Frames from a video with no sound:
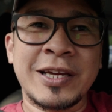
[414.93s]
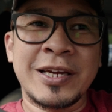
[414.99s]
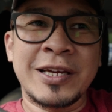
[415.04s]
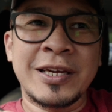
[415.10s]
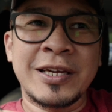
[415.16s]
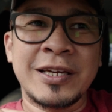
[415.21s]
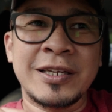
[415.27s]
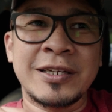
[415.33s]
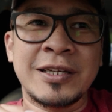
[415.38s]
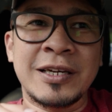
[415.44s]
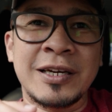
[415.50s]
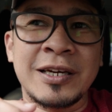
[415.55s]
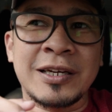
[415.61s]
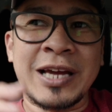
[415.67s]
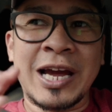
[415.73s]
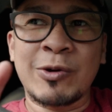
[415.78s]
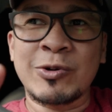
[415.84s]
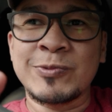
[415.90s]
and
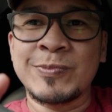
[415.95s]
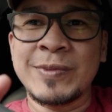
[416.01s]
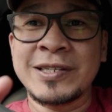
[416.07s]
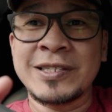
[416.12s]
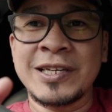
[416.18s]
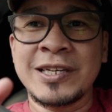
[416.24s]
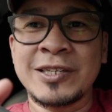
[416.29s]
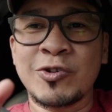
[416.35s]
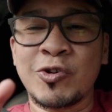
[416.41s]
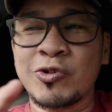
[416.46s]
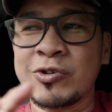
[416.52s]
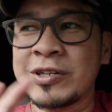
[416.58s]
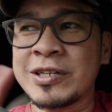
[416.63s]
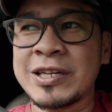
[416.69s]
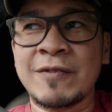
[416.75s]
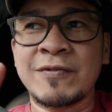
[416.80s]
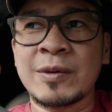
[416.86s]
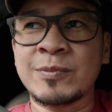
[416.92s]
Kai was busy, so we
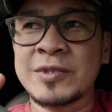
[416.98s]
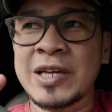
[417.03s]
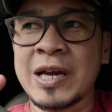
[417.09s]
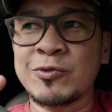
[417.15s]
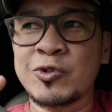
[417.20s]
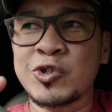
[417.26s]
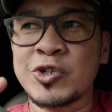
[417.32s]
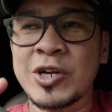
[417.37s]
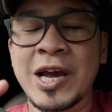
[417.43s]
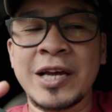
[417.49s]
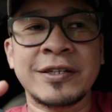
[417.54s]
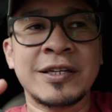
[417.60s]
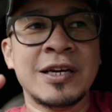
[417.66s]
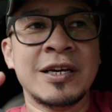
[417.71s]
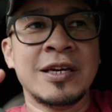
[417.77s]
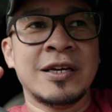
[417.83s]
didn't have time to chat.